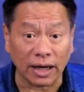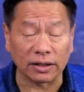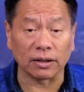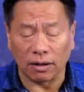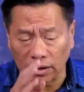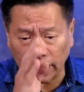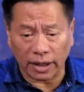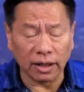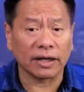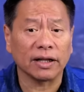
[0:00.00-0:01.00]
And you go,
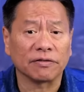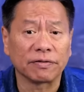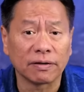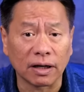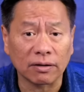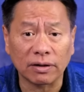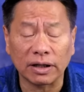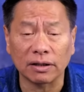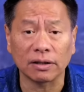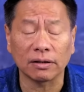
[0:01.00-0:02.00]
okay, enough. I don't want
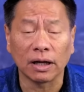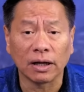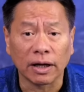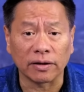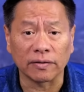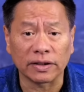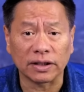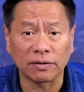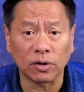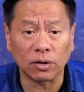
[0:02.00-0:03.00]
to hear any of
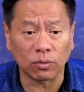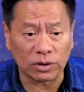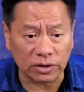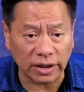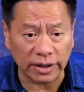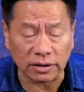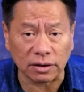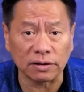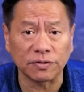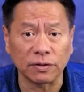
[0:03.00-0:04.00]
this anymore. What you're saying
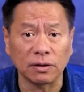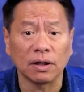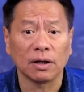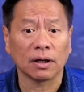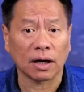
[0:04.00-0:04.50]
is hurtful.